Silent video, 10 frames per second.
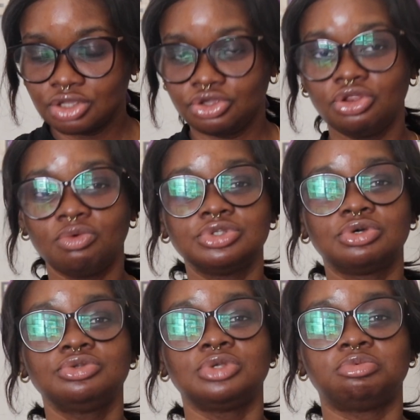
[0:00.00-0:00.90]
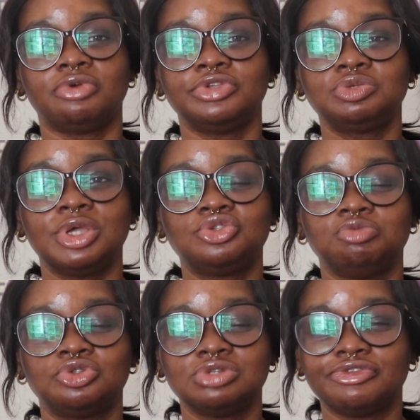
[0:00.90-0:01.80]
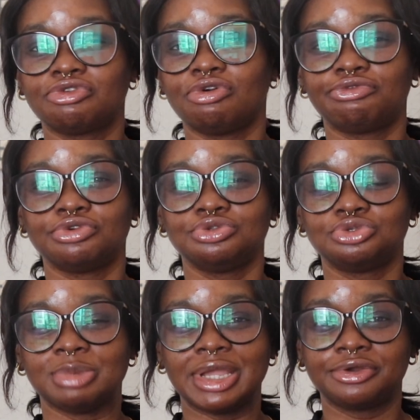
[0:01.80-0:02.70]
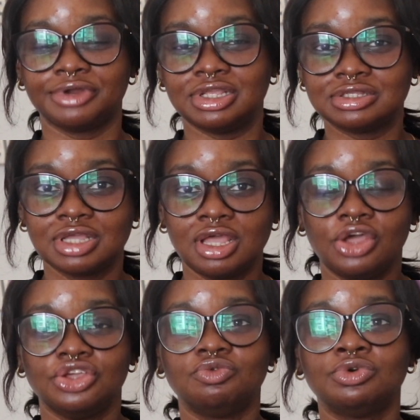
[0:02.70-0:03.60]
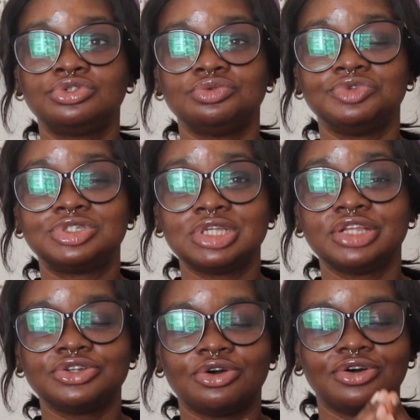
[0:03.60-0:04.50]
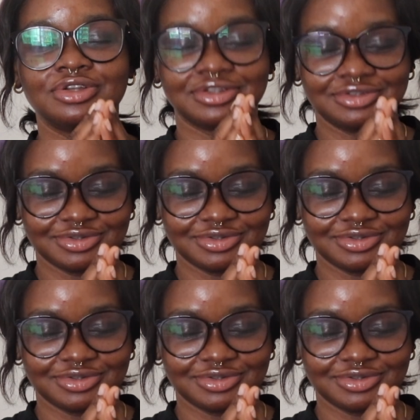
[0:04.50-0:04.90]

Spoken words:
You don't want to go to a province where it will be so difficult for you to migrate. You want to research or